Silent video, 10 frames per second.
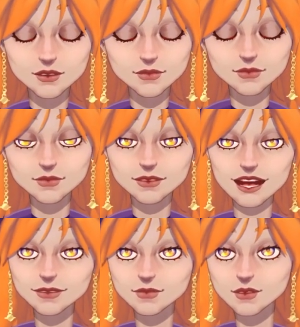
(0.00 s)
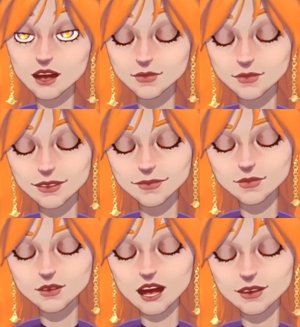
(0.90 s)
flat
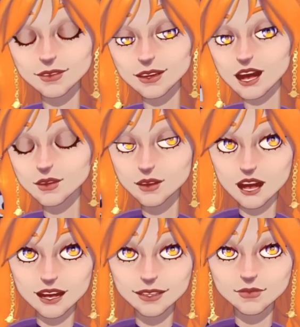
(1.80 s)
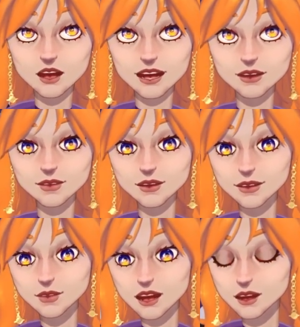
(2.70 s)
surface was covered in
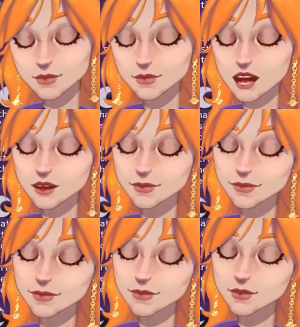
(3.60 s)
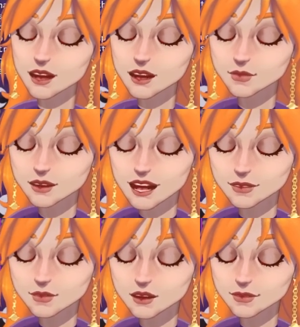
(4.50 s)
miniatures, because this is an army I
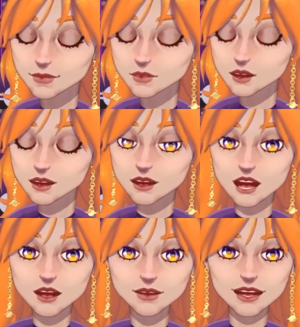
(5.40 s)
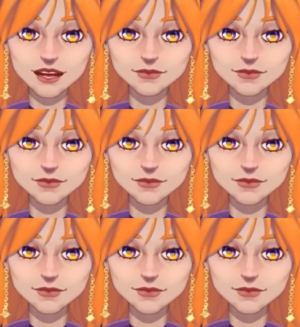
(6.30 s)
am currently working on.